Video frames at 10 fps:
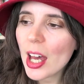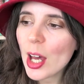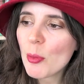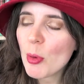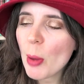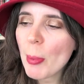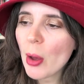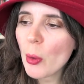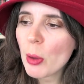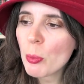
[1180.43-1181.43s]

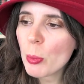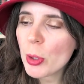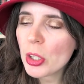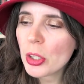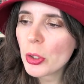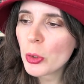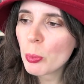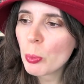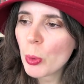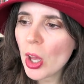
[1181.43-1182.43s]
about a woman who